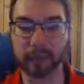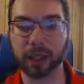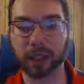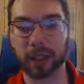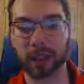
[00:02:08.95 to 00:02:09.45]

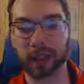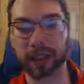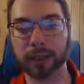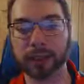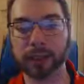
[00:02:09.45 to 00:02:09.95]

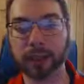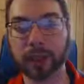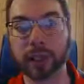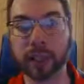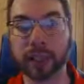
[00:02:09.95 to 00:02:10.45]
your
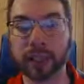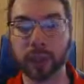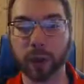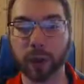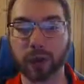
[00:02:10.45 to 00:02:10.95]
starting hand
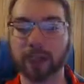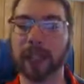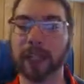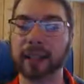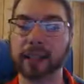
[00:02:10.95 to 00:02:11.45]
will
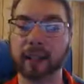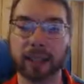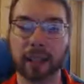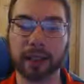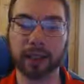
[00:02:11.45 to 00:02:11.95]
reflect that
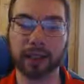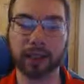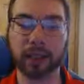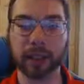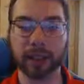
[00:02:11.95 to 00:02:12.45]
balance.
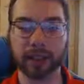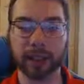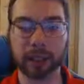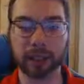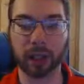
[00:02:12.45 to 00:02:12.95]
So since